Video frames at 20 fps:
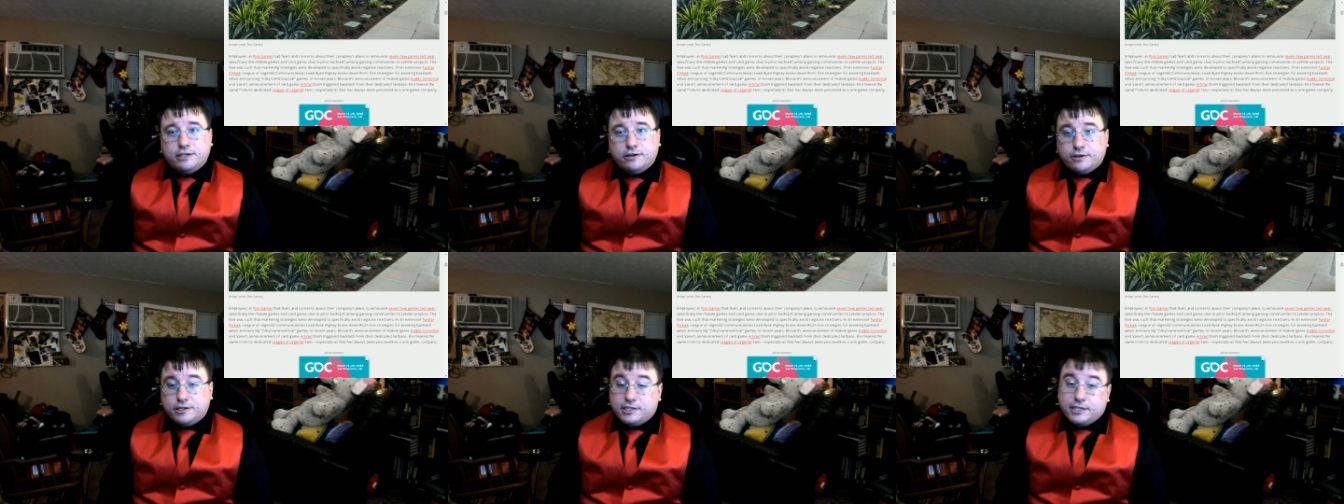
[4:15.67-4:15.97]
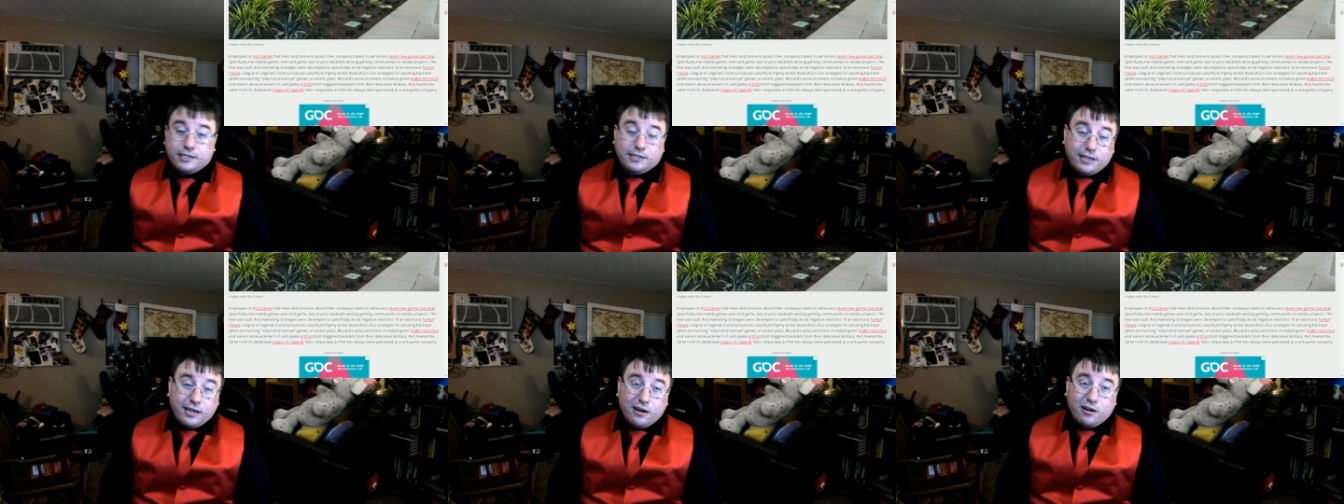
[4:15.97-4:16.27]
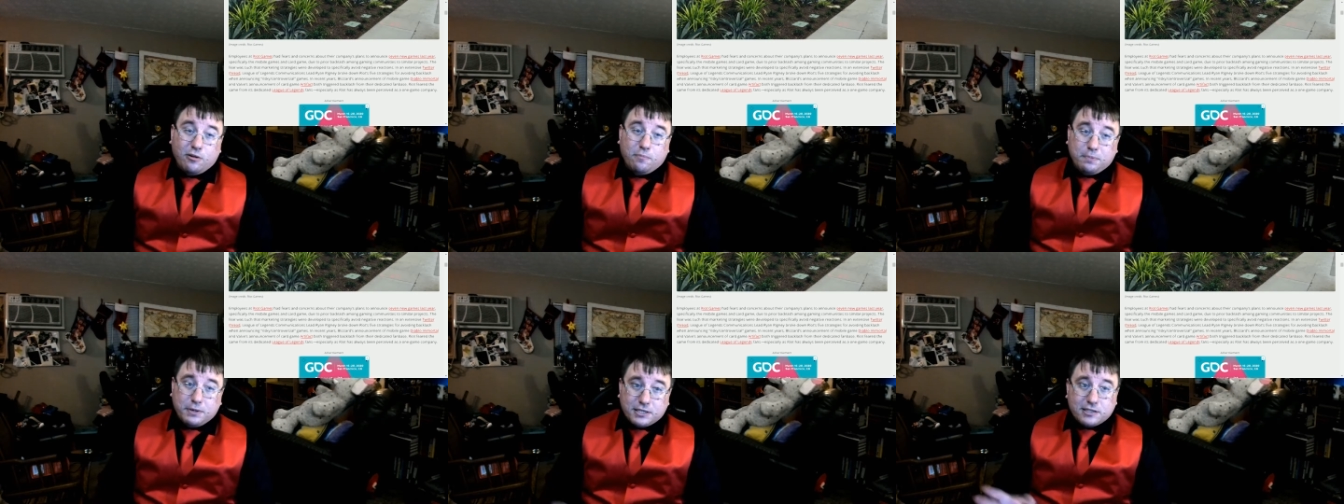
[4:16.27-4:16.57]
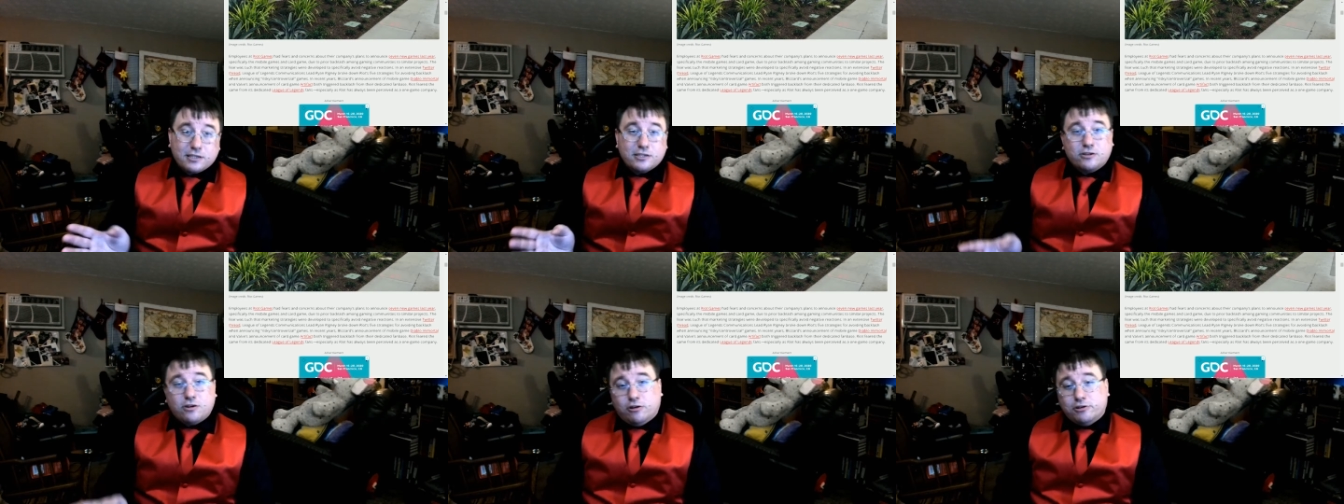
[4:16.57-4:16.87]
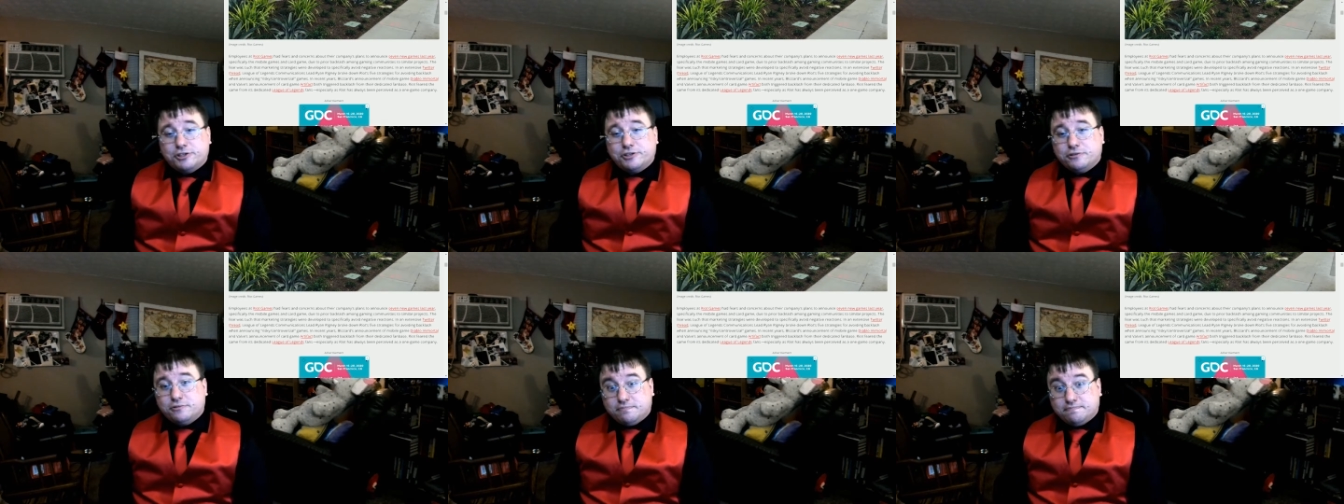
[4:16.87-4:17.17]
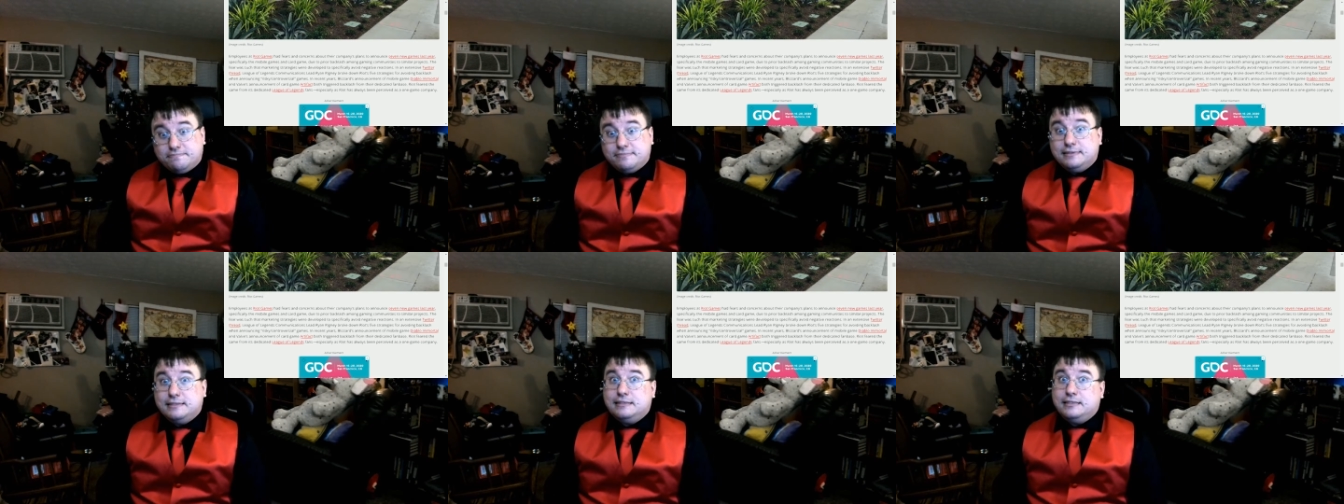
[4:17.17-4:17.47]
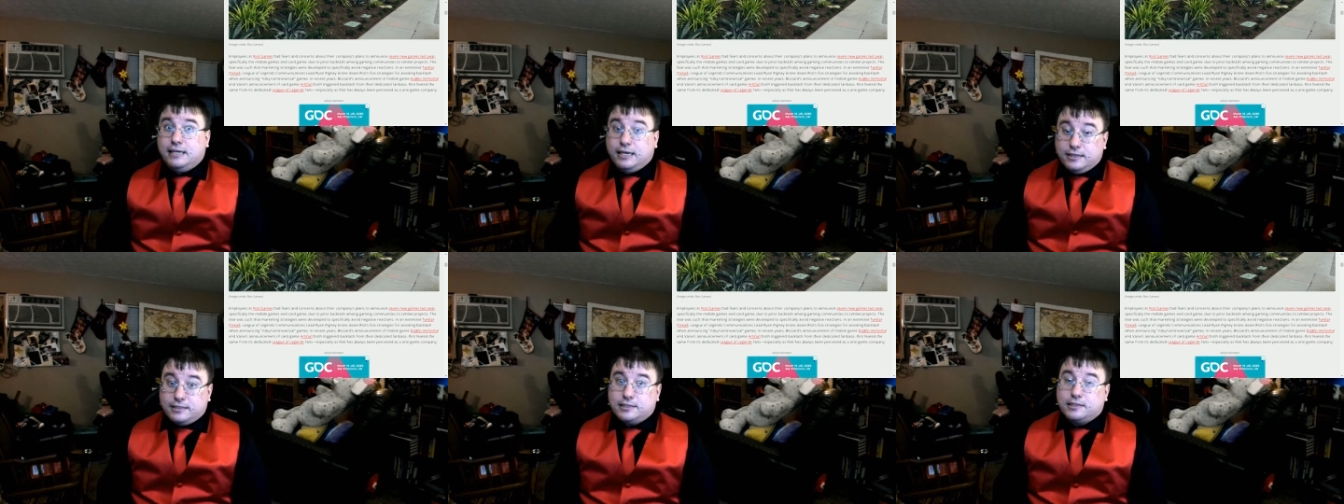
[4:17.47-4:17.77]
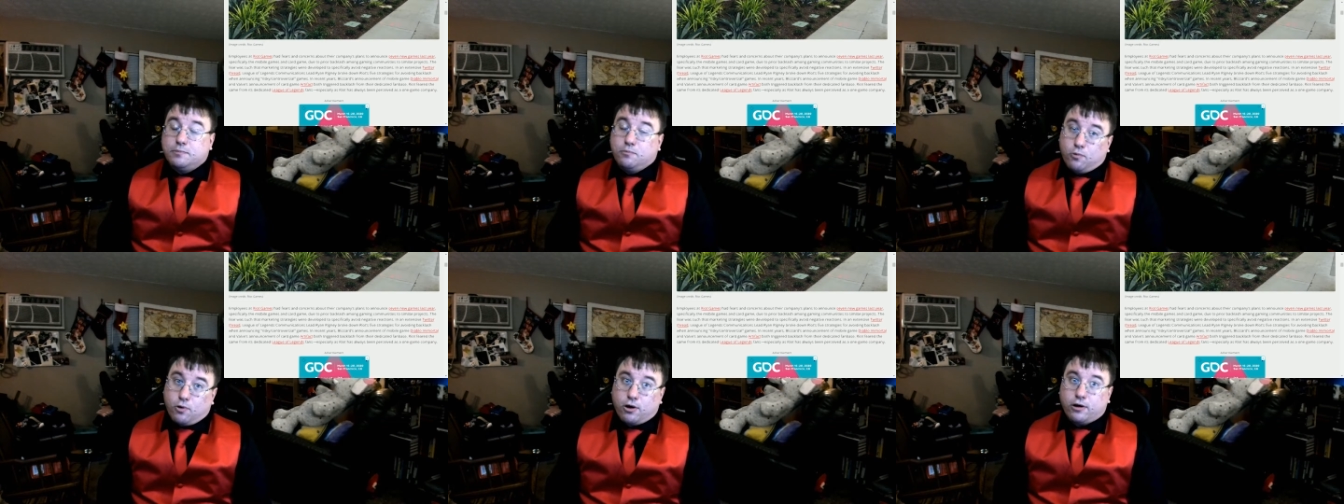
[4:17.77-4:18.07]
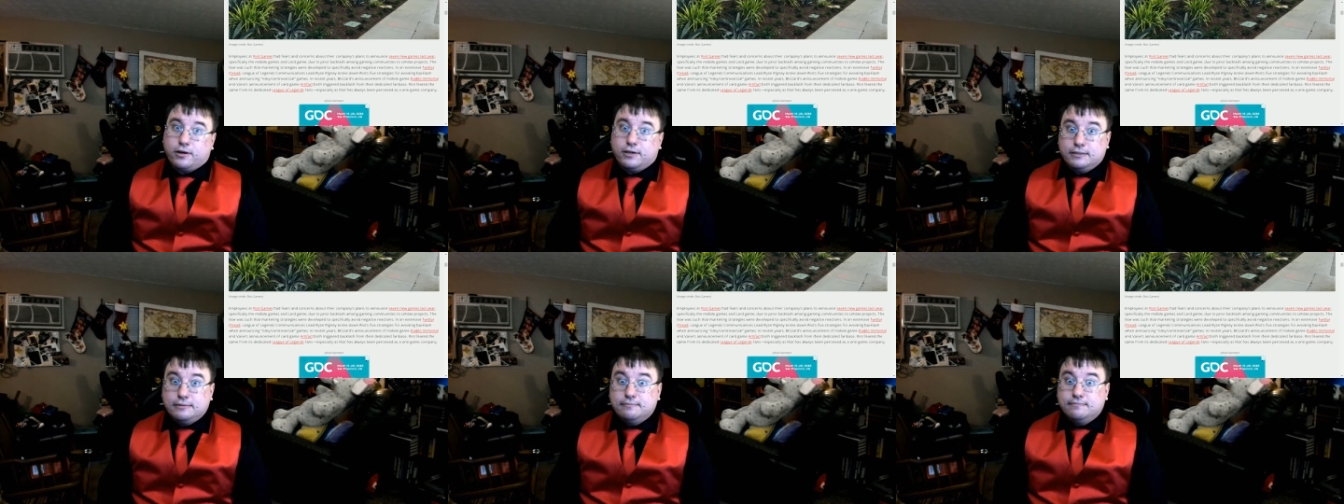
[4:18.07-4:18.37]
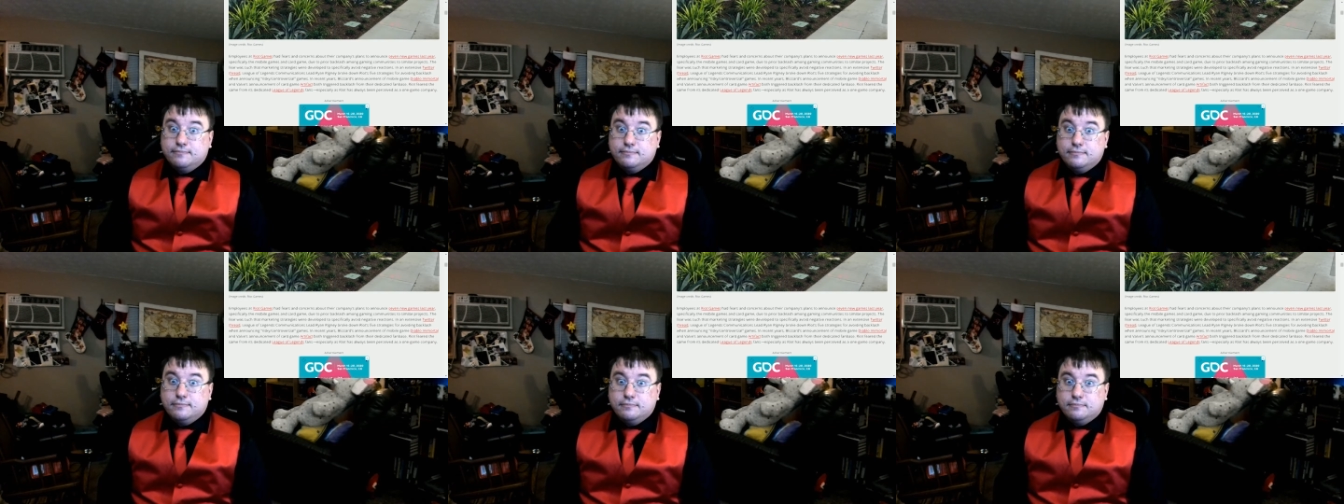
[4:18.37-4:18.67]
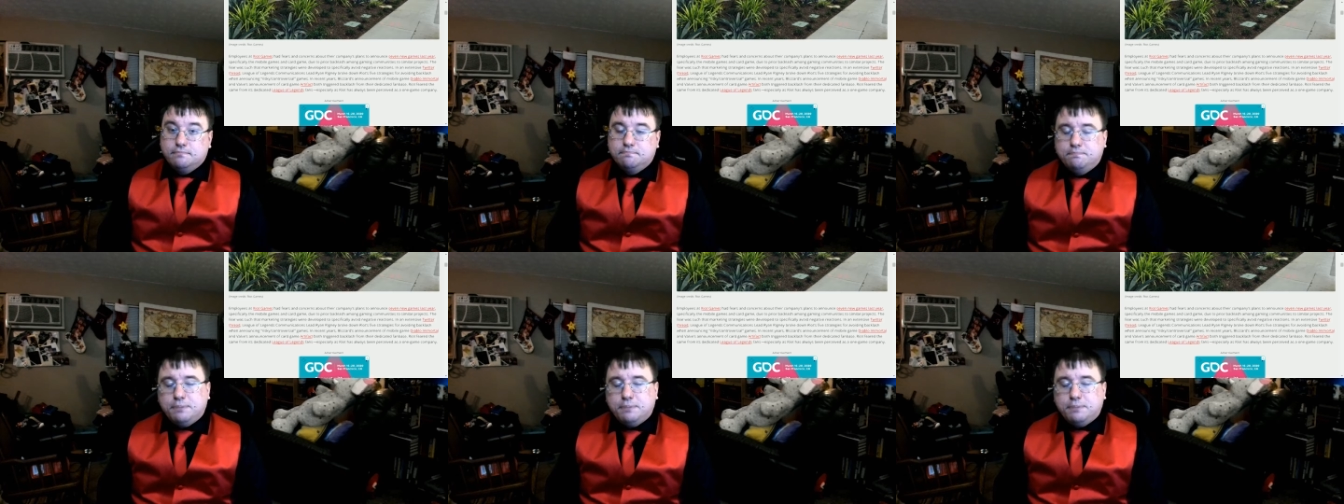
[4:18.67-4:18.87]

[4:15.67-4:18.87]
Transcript: Their business culture needs some work. But